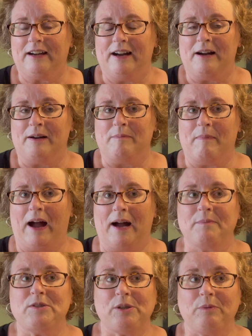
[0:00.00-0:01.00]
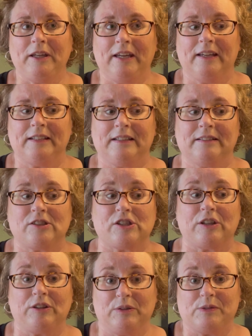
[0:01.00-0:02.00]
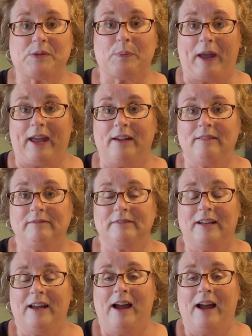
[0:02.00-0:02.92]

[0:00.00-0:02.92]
I'm doing it to lose weight.